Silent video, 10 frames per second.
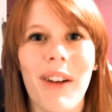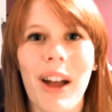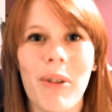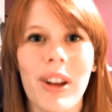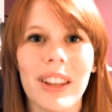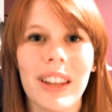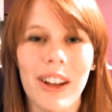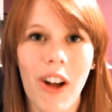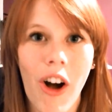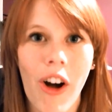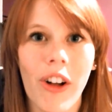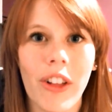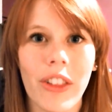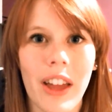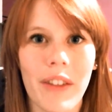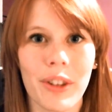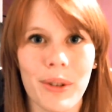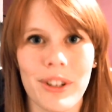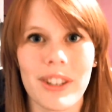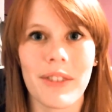I wanted like all the
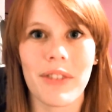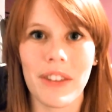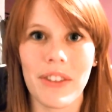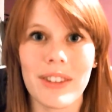evolutions of Eevee.